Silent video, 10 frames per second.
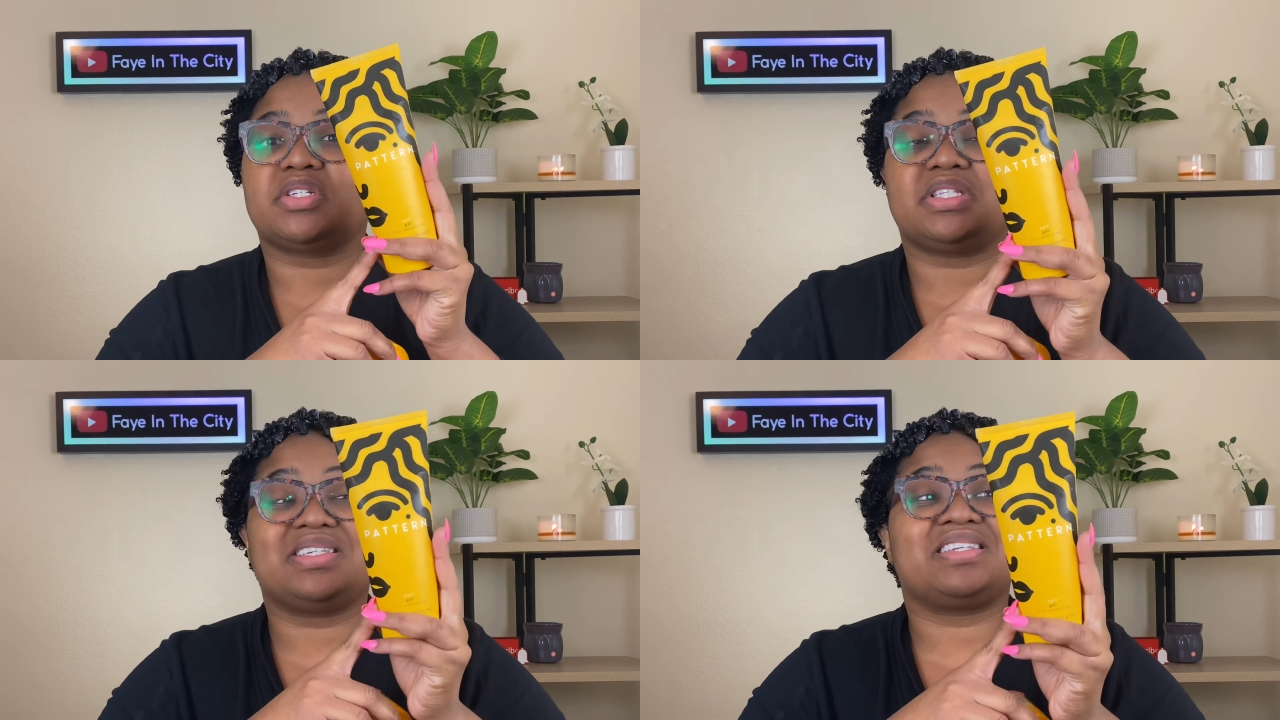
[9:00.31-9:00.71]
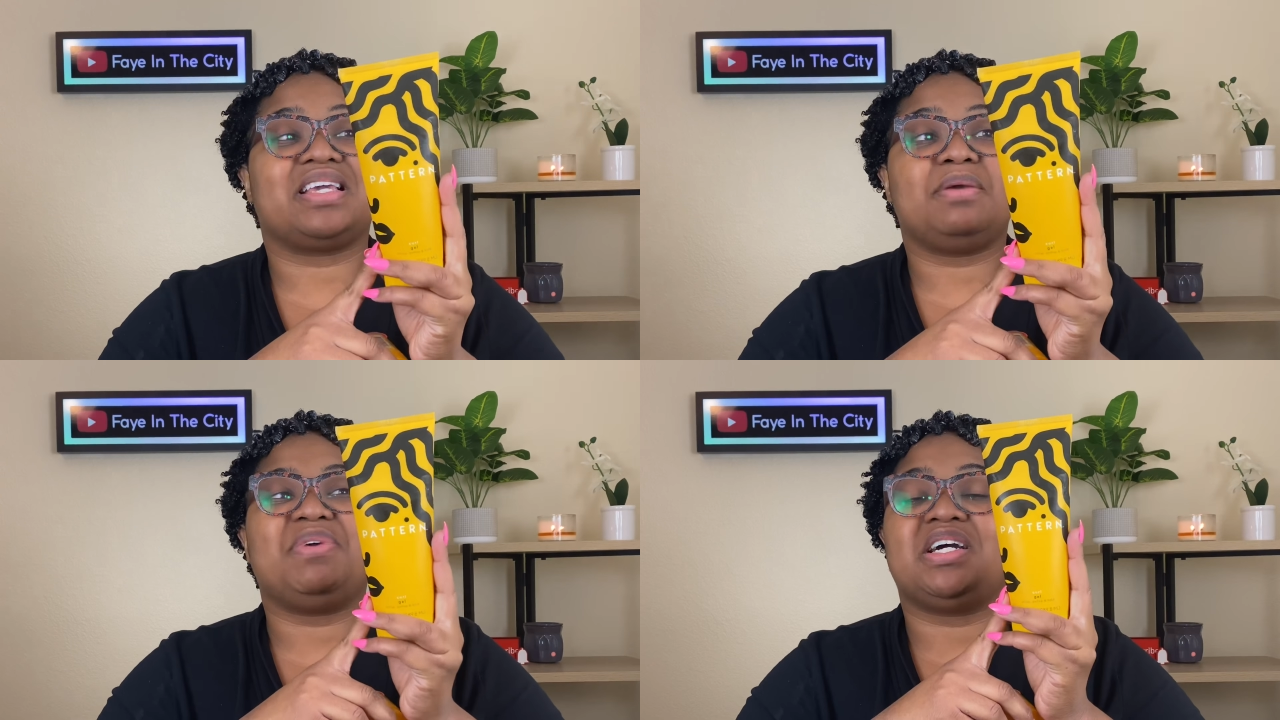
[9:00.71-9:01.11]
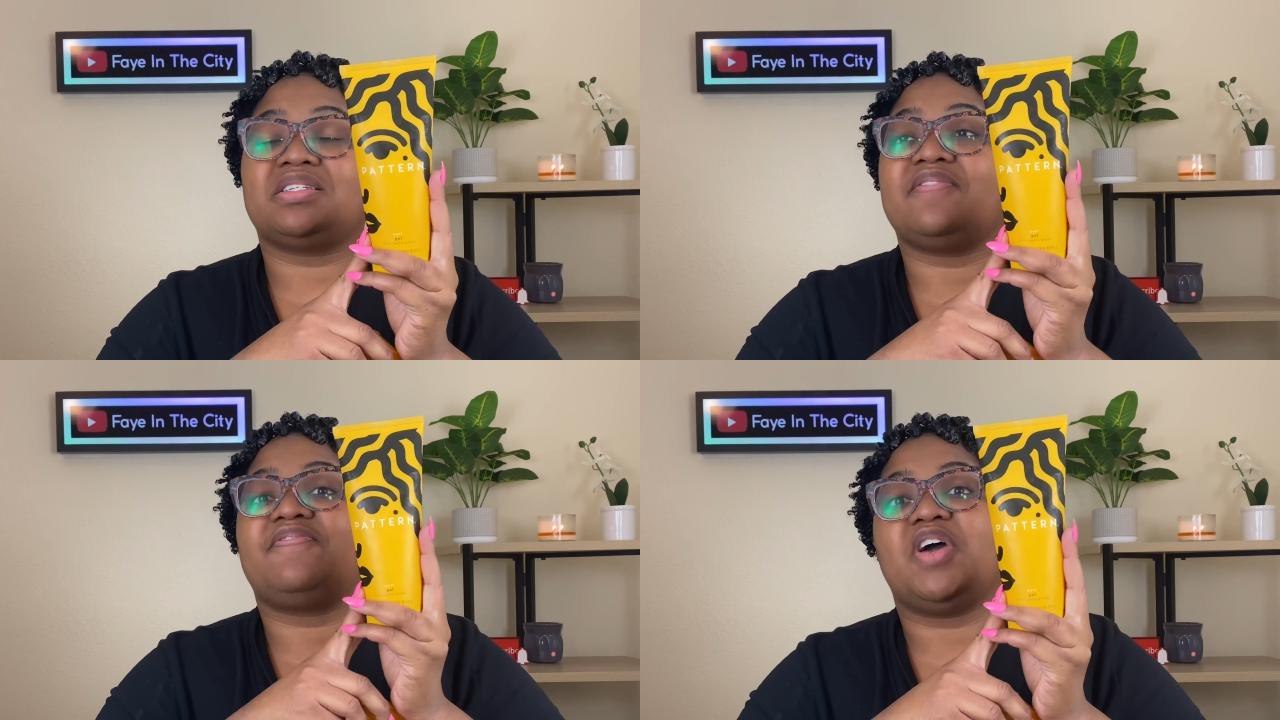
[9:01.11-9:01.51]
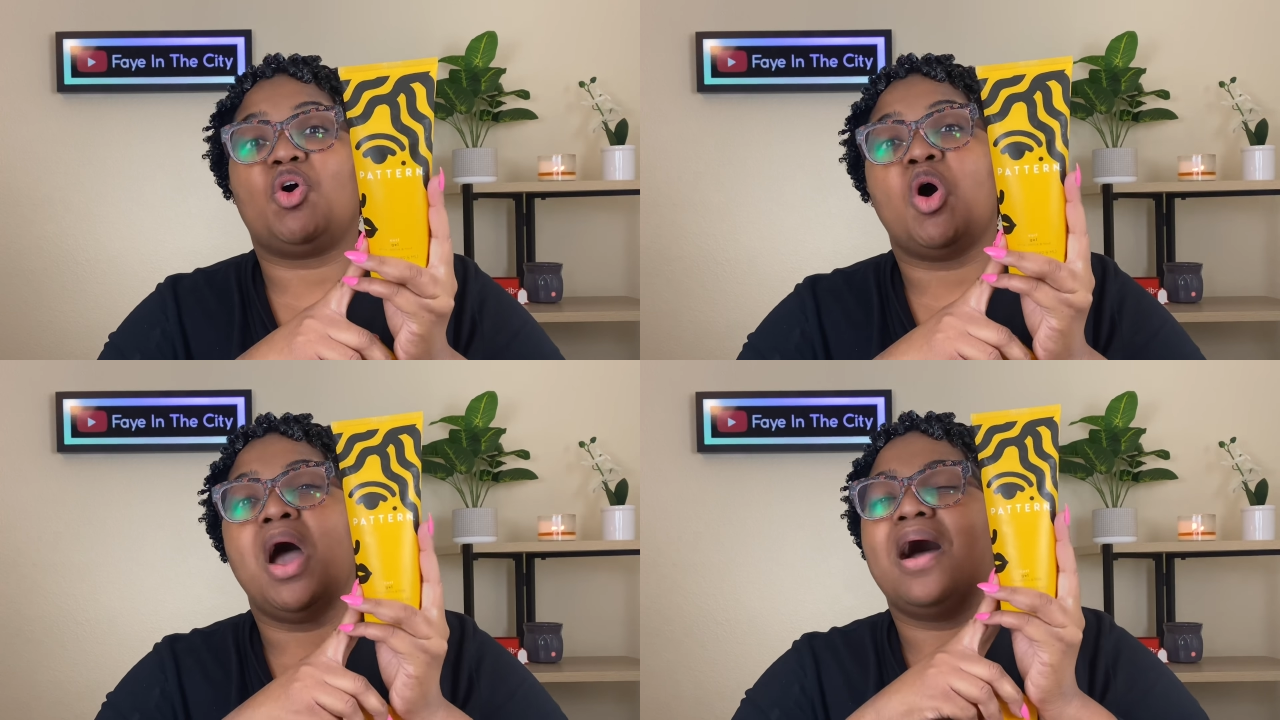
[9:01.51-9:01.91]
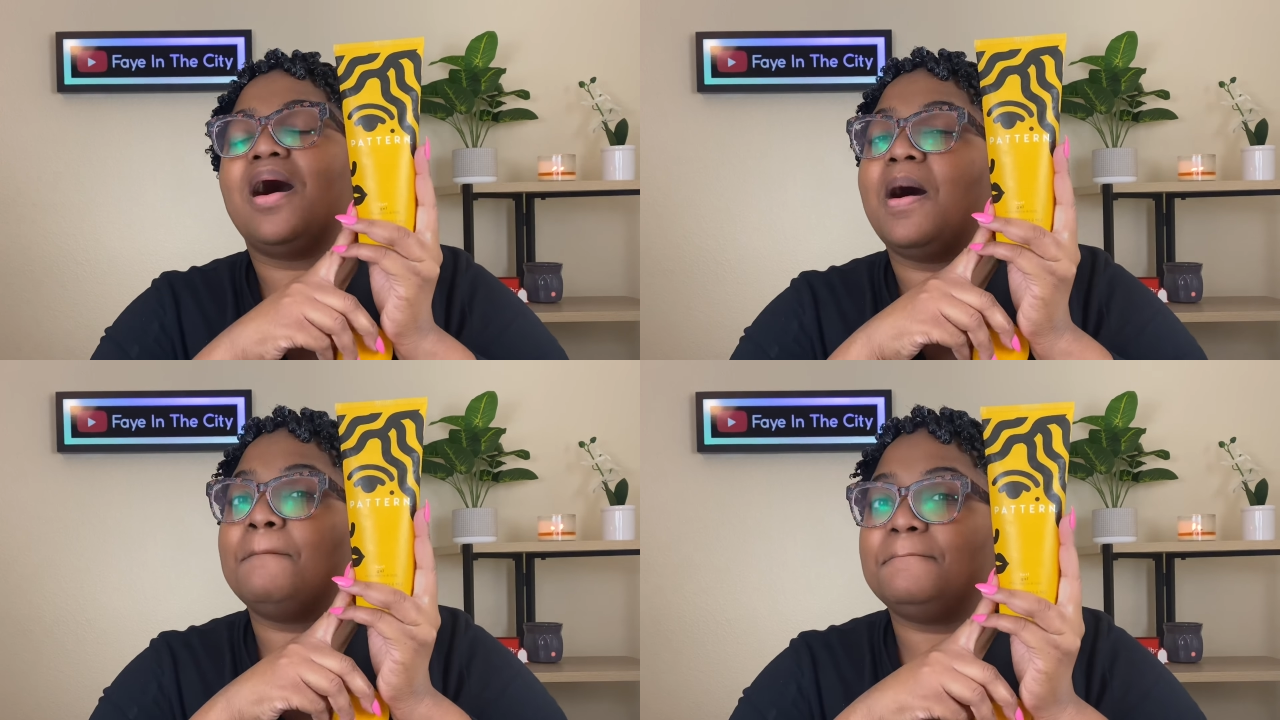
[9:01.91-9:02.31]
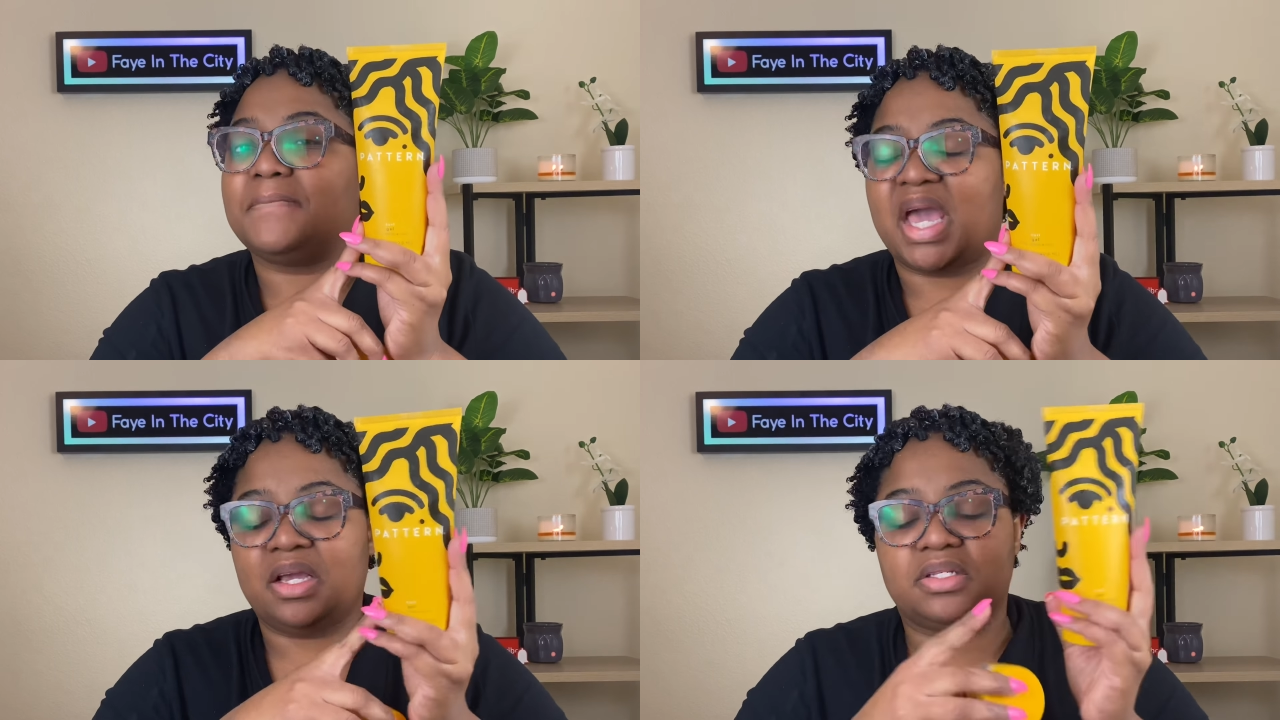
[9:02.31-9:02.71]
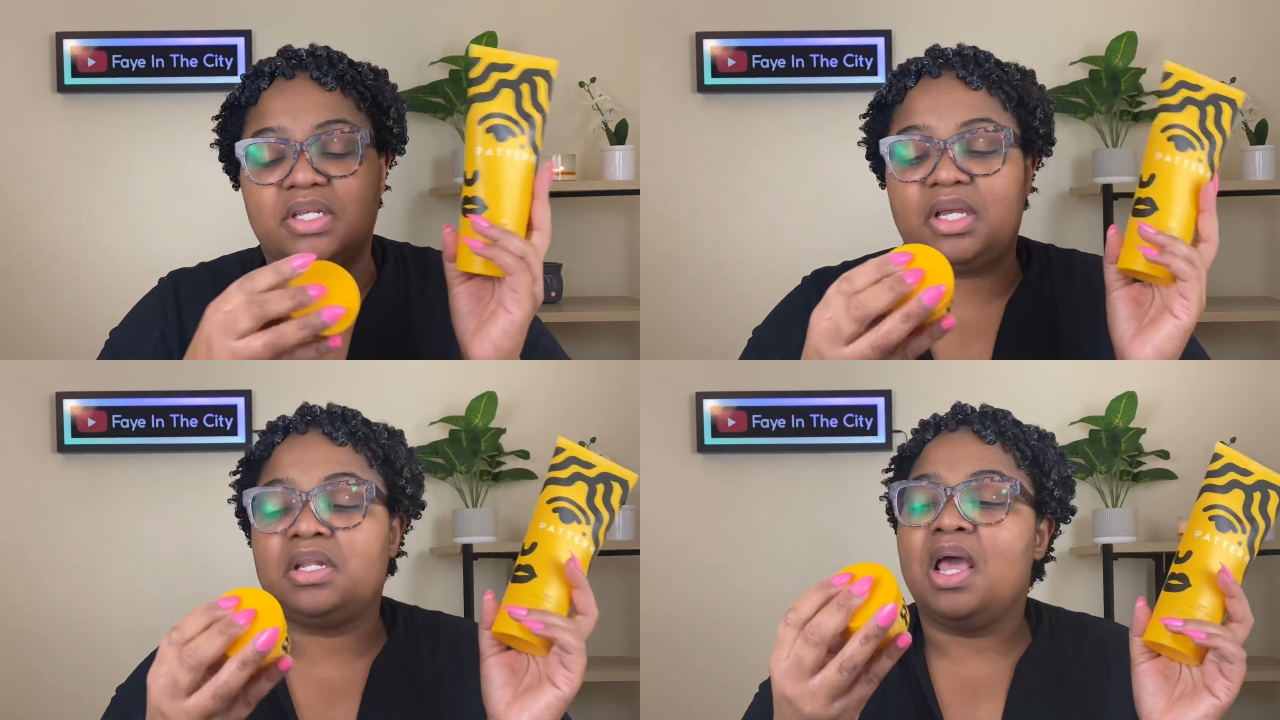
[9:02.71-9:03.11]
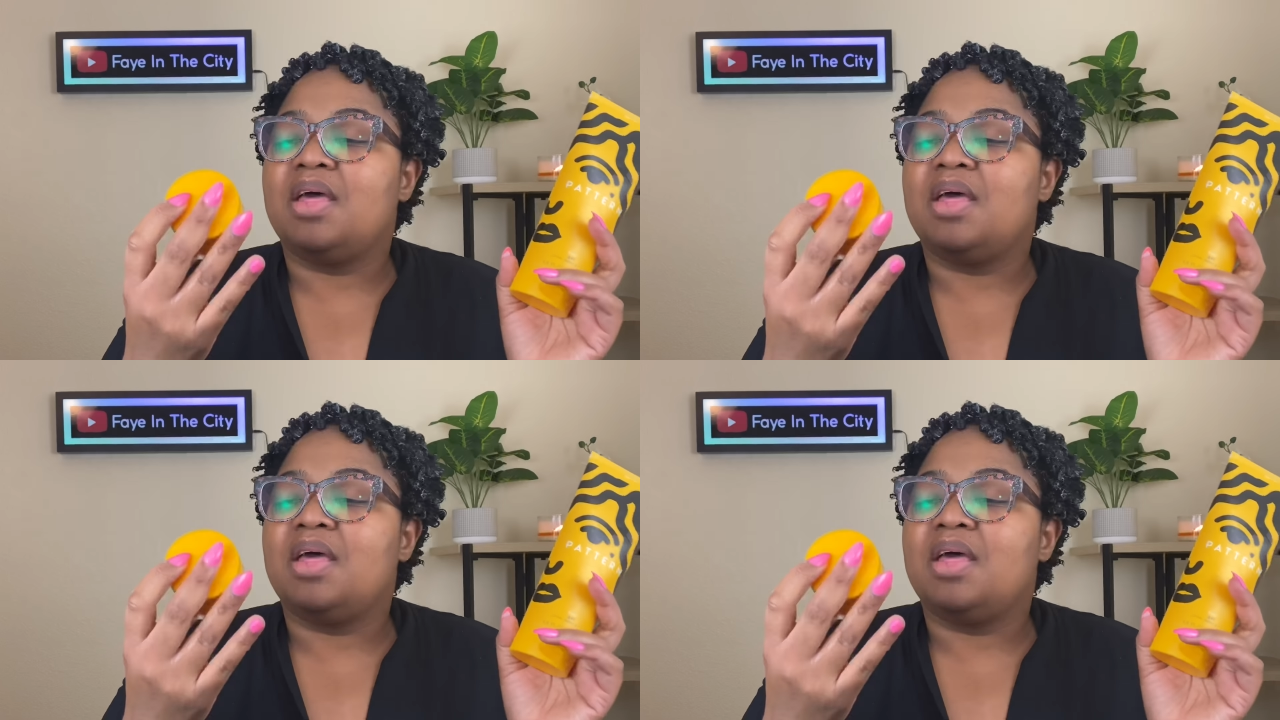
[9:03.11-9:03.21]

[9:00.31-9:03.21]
this again because it felt amazing.